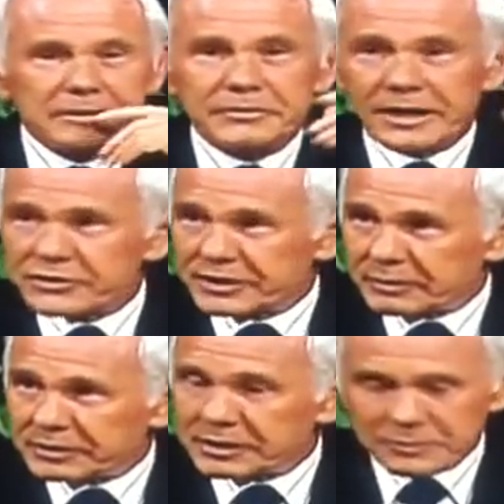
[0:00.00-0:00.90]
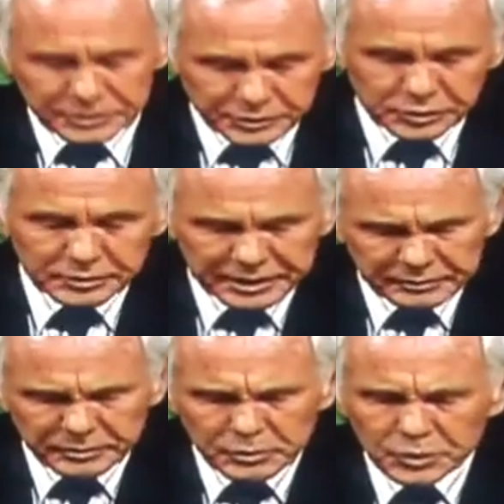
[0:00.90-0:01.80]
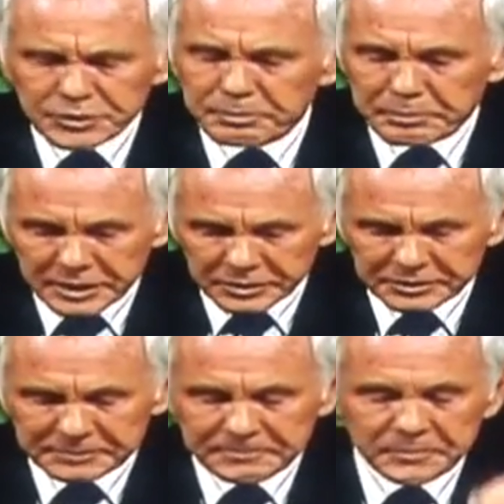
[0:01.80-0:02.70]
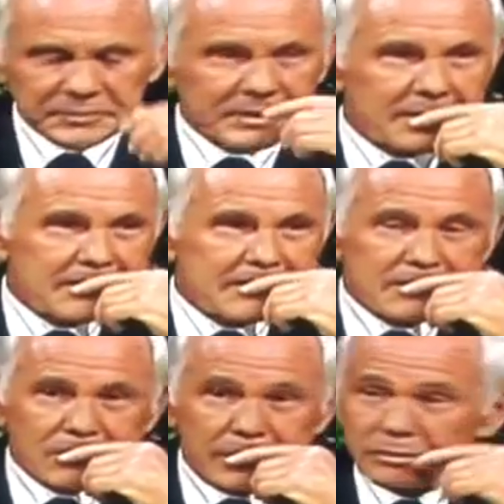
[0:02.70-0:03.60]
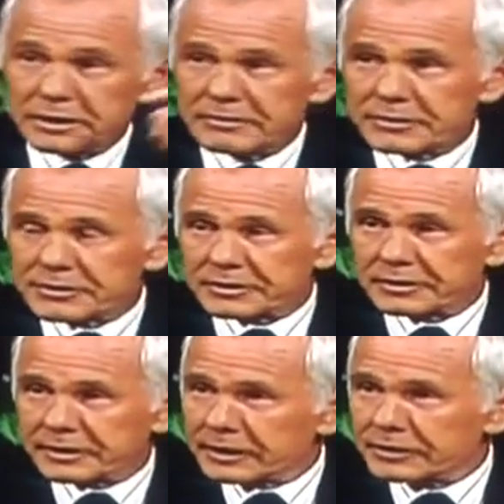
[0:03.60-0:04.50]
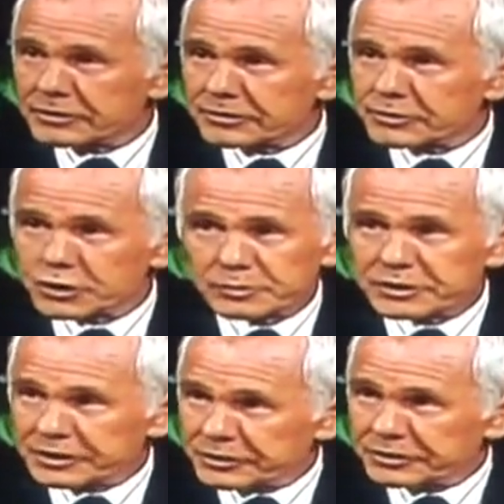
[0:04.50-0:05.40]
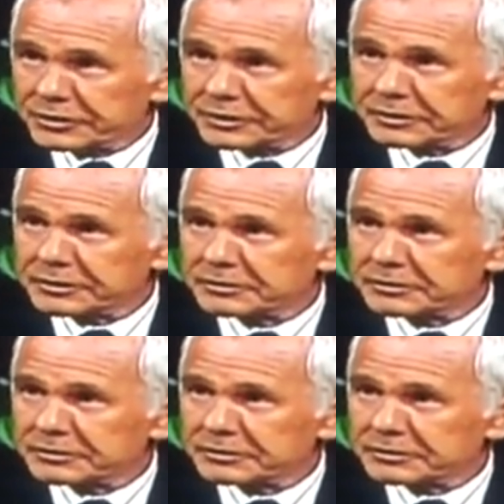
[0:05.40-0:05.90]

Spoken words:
Nice gentleman comes to the door by the name of Morris Berndt, who I believe is an English and German teacher in